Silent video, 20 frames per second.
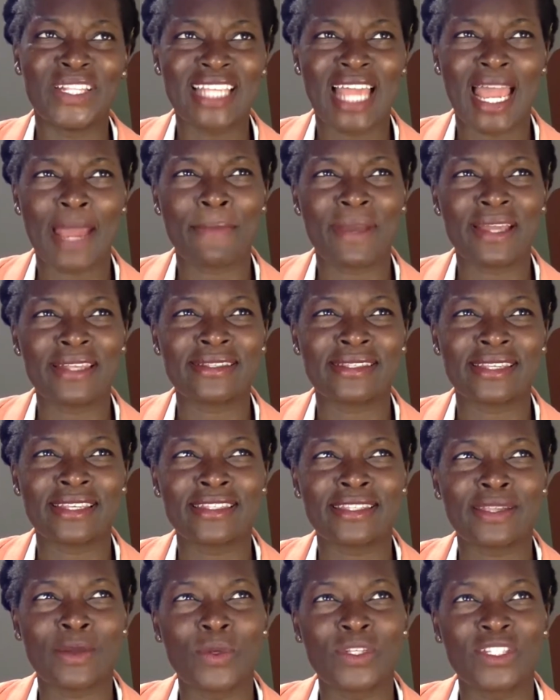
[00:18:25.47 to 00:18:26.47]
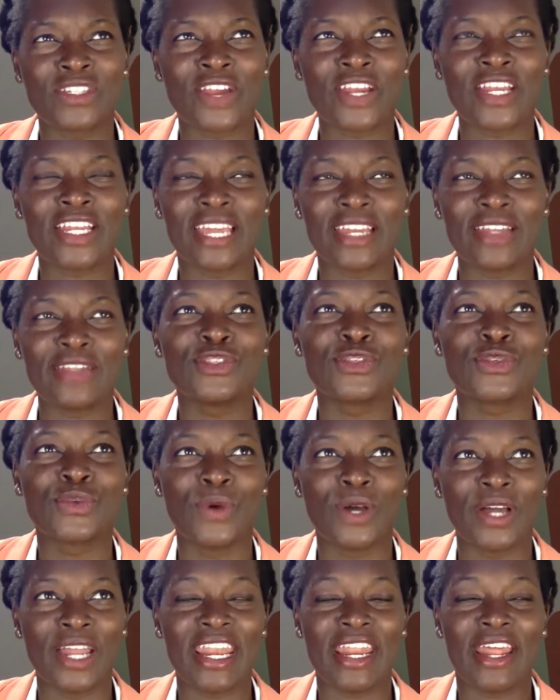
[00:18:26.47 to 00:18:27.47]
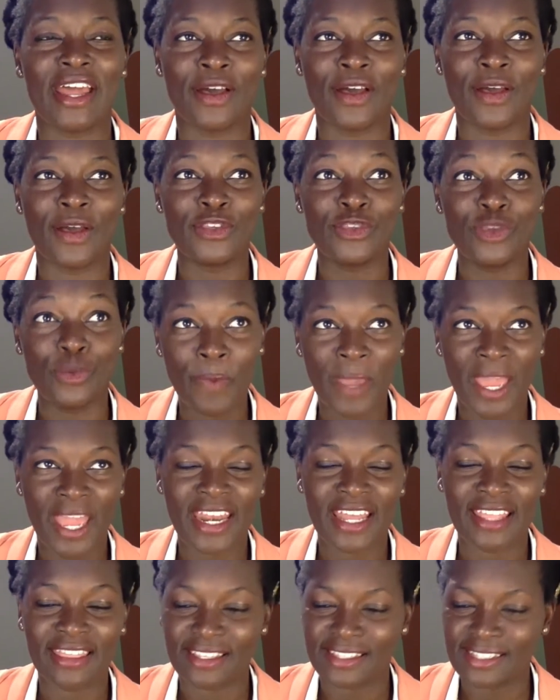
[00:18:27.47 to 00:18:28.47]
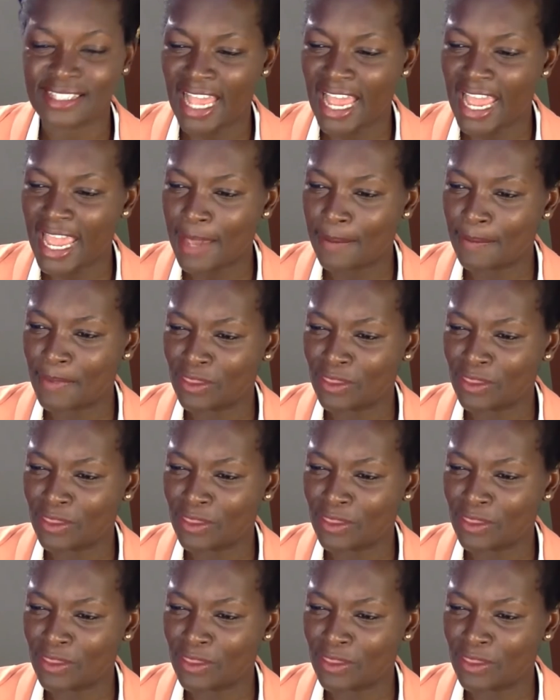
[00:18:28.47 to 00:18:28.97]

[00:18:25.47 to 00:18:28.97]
time my sister was trying to get into an UPenn at the time,